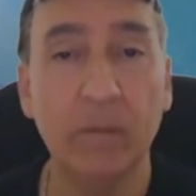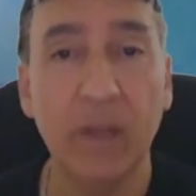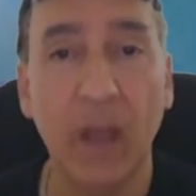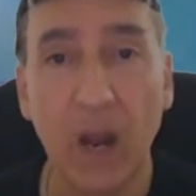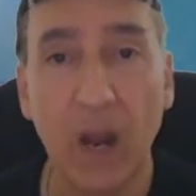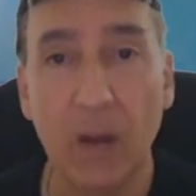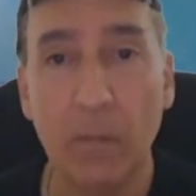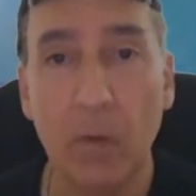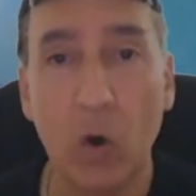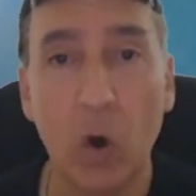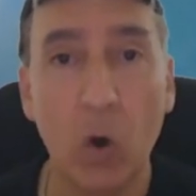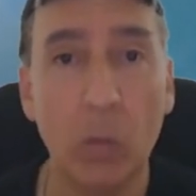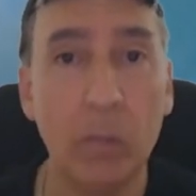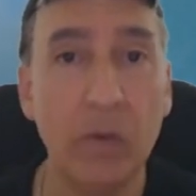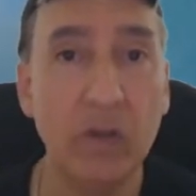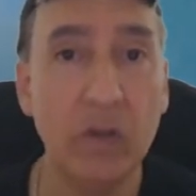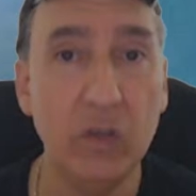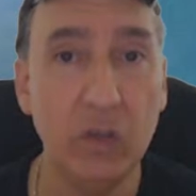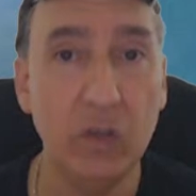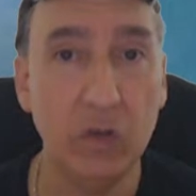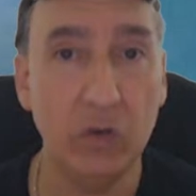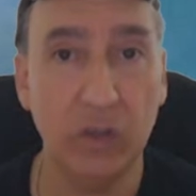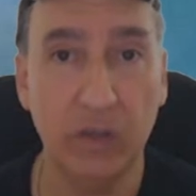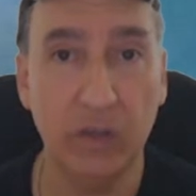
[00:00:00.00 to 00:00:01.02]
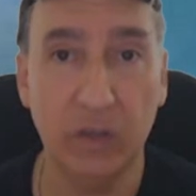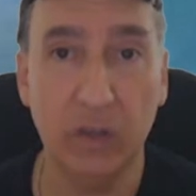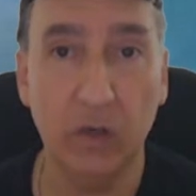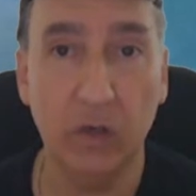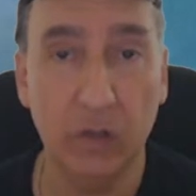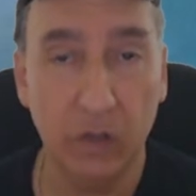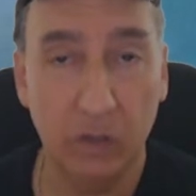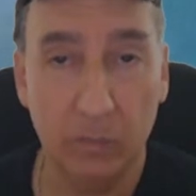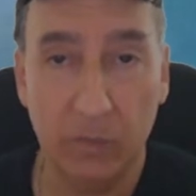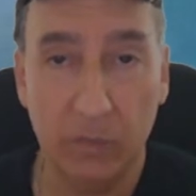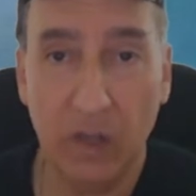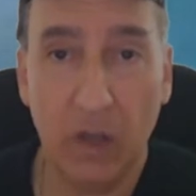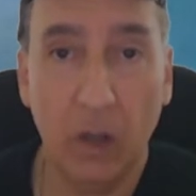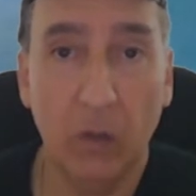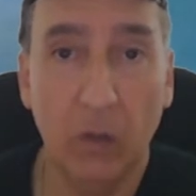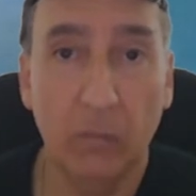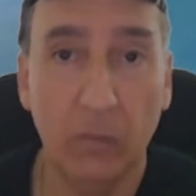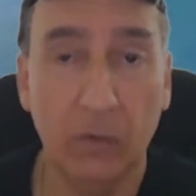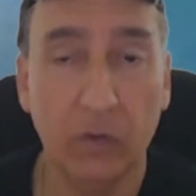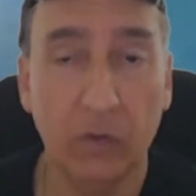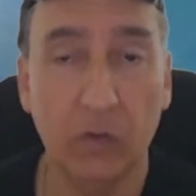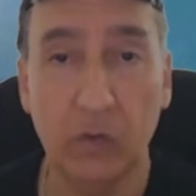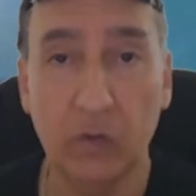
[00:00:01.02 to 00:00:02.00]
I'm hoping it'll be
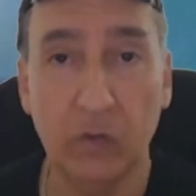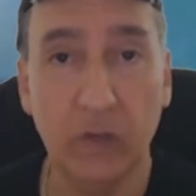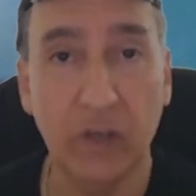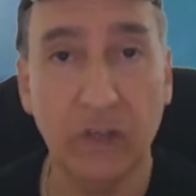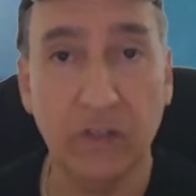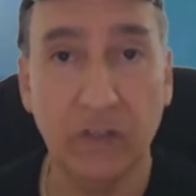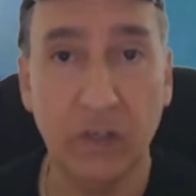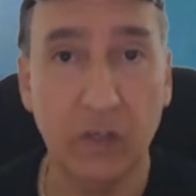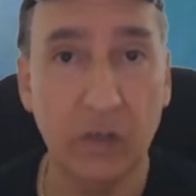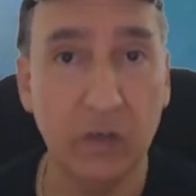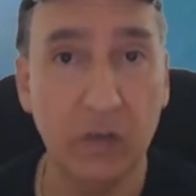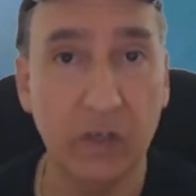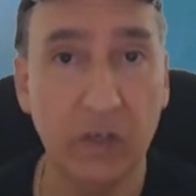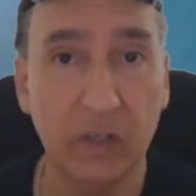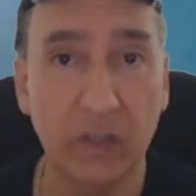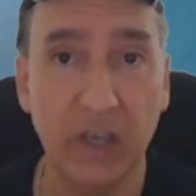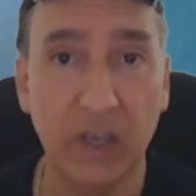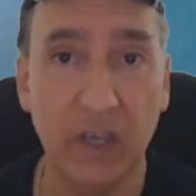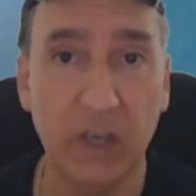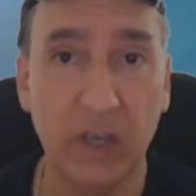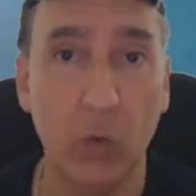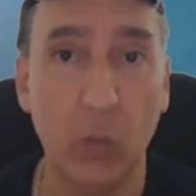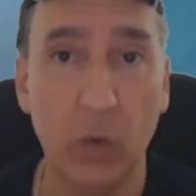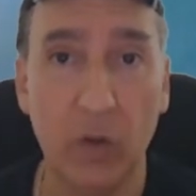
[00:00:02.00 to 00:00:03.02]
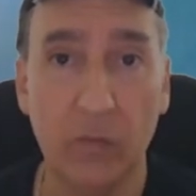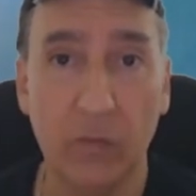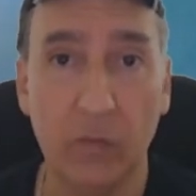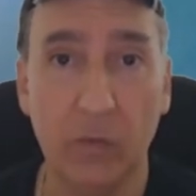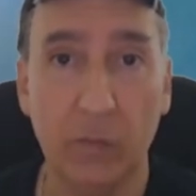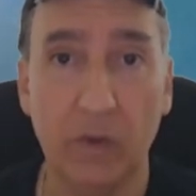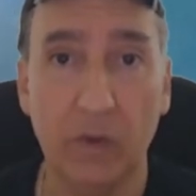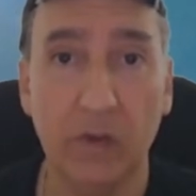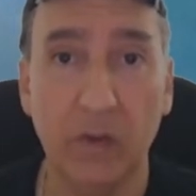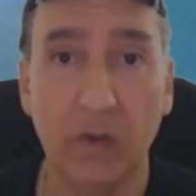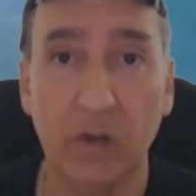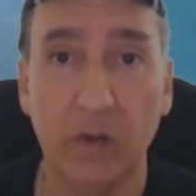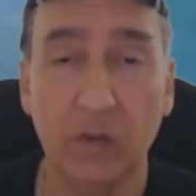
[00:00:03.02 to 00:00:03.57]
helpful to you guys, that you'll get a takeaway from it.